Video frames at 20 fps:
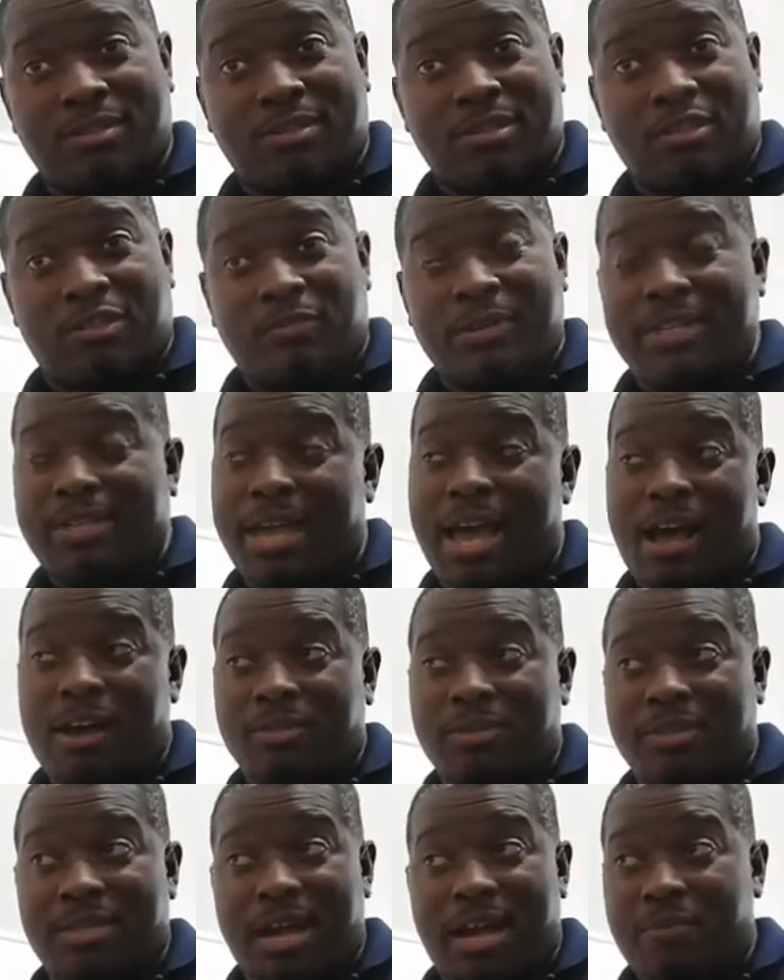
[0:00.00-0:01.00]
to
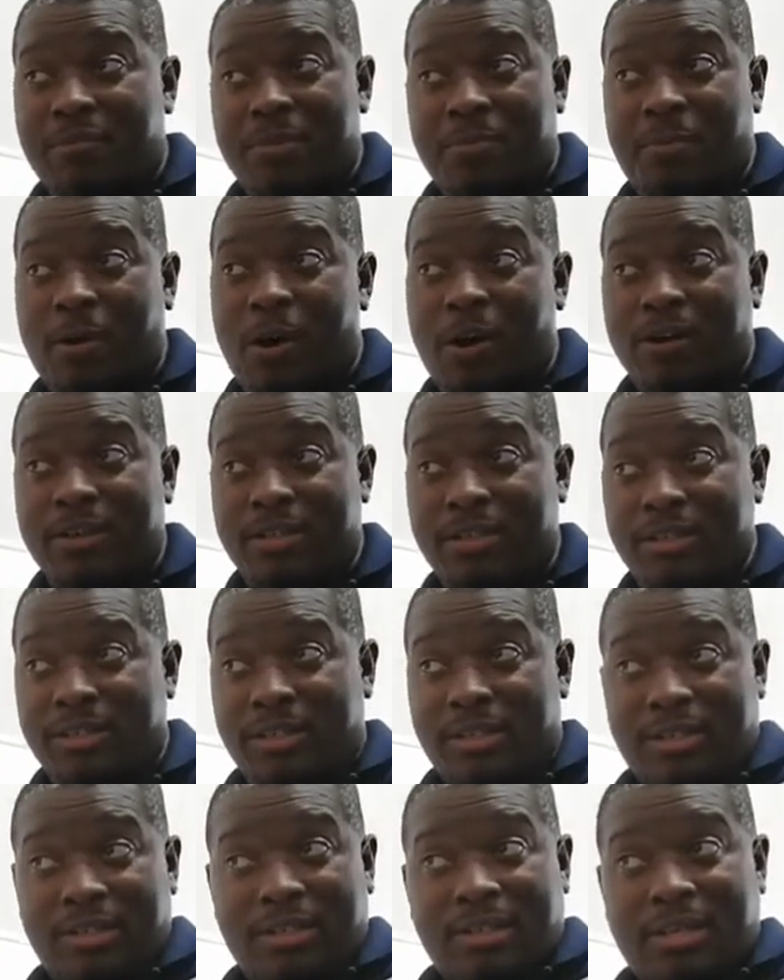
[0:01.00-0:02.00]
3,000 every party
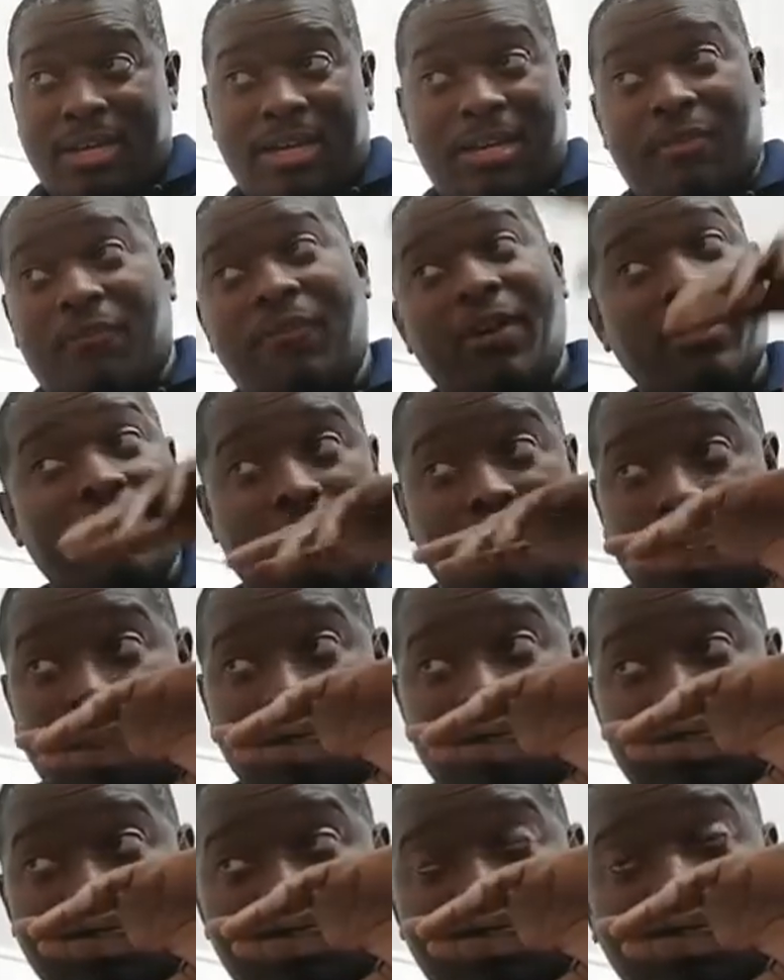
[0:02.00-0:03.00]
in the venue.
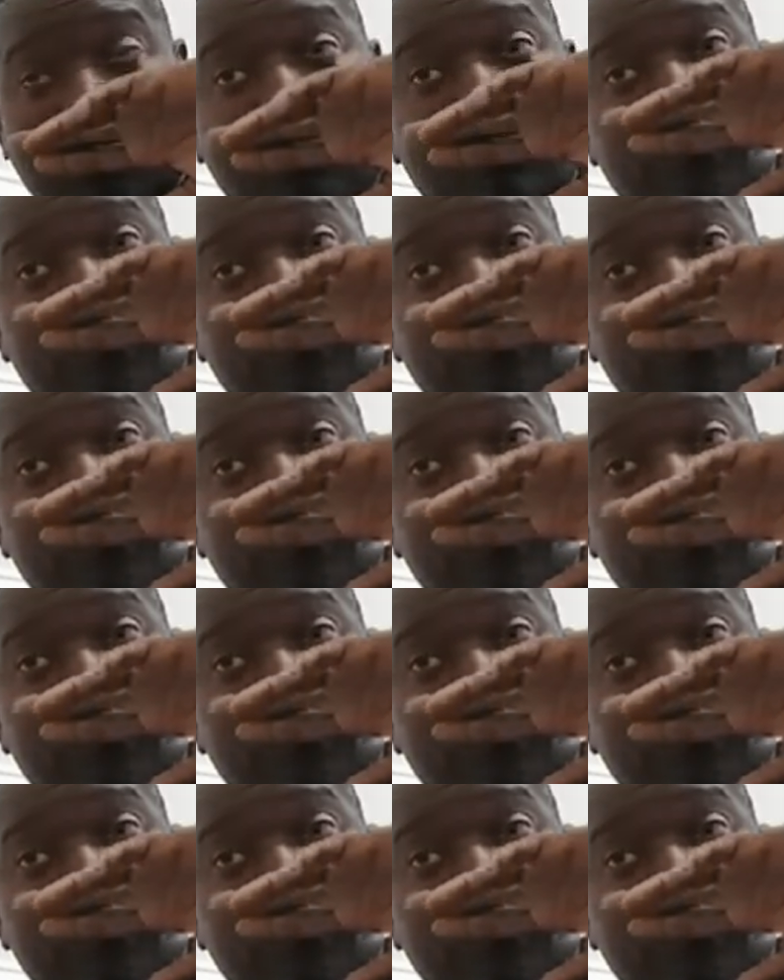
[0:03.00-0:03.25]
Wow.